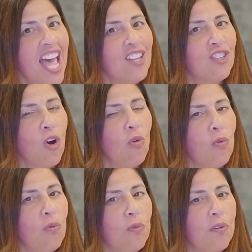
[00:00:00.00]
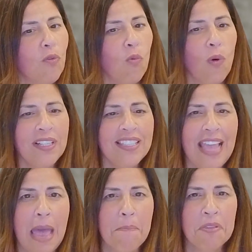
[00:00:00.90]
So what does
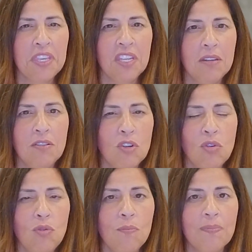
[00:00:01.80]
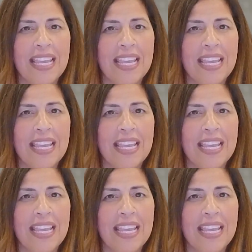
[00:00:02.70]
empathy do?